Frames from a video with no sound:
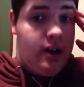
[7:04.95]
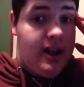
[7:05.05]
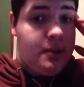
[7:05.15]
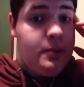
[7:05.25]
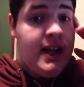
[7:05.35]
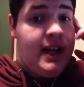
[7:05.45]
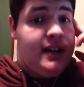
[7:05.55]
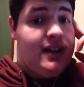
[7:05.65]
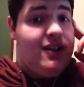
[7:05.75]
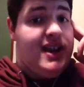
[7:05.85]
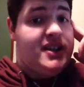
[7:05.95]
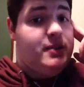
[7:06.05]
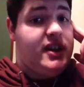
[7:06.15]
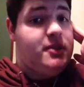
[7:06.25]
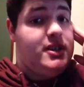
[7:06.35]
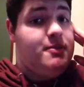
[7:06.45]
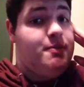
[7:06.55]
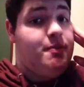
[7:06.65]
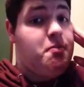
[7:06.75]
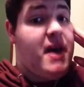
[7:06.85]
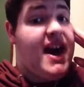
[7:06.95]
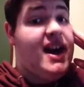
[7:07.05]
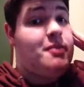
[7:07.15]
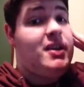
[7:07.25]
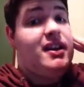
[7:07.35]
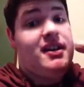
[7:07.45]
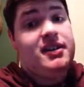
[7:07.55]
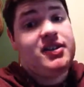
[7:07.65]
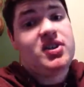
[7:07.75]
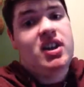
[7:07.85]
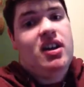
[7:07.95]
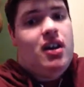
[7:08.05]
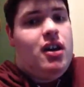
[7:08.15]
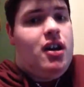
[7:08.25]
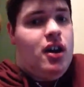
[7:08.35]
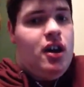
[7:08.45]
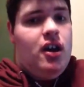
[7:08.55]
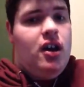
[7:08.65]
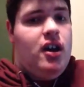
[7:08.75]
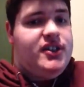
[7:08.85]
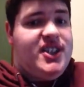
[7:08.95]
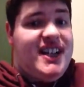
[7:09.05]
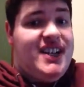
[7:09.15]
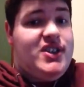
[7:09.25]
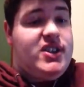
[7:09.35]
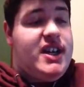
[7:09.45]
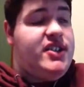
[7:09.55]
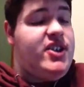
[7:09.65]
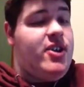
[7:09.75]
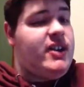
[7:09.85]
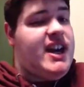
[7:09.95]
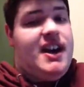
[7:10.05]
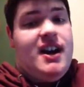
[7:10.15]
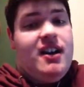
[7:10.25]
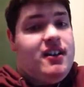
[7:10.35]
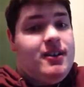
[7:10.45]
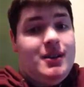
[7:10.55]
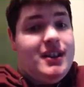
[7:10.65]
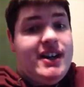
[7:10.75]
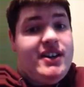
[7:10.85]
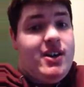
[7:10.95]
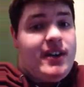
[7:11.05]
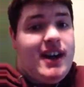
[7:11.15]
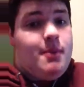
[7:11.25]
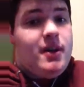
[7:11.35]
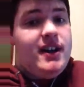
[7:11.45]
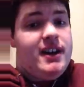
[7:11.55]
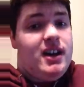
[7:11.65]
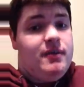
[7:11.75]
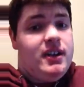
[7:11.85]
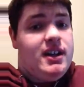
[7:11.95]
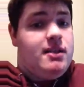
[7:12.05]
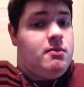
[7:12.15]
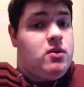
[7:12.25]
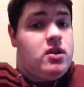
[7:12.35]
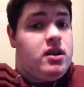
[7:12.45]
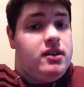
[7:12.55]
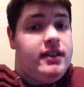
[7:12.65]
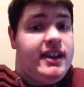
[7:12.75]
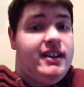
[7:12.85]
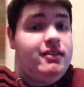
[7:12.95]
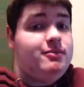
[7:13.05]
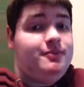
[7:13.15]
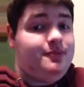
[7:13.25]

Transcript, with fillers: Like being in the class makes me mad because it's like I just I don't care. I don't care about any of it anymore. Like